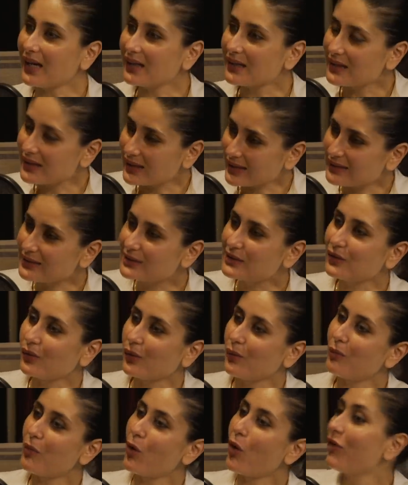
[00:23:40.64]
I think
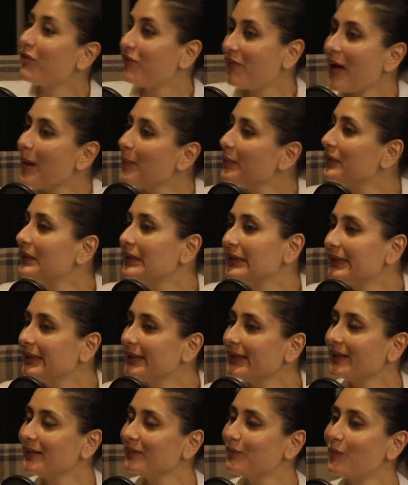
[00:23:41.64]
so. More
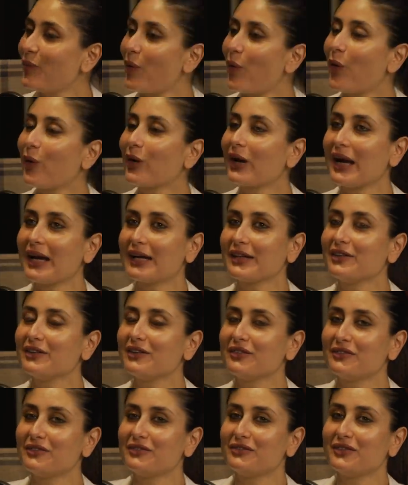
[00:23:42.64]
family and more kind
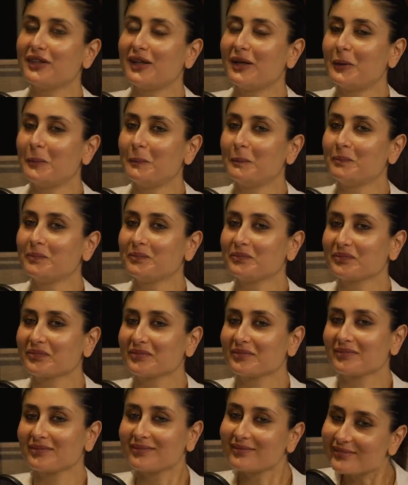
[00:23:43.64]
of
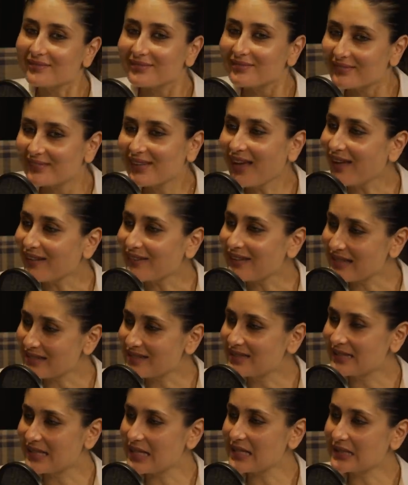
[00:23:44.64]

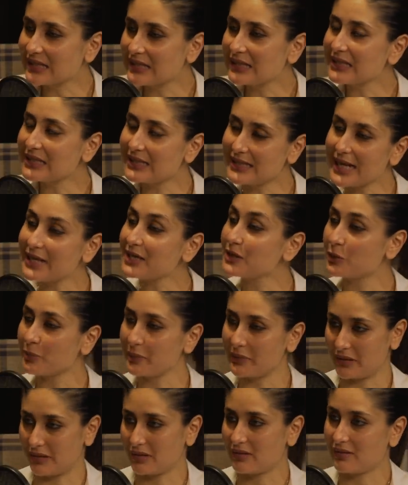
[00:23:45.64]
there's
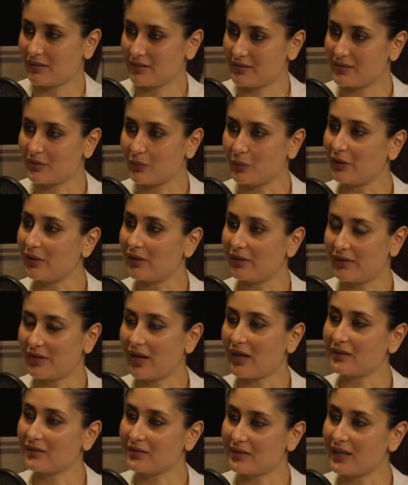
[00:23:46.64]
contentment is the word
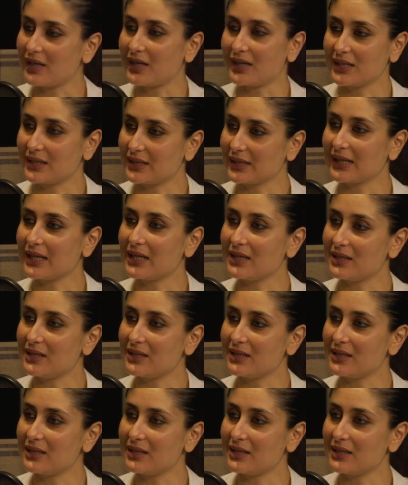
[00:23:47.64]
rather than anything